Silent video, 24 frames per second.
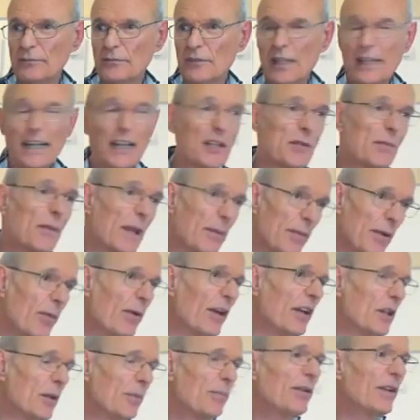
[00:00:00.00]
And that's maybe
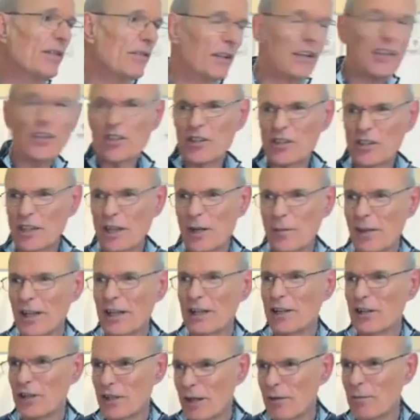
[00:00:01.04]
where your privileges come in,
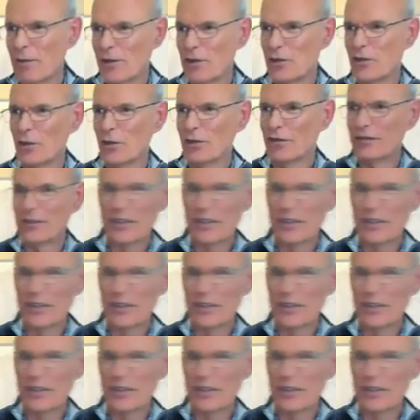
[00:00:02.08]
and they're withdrawn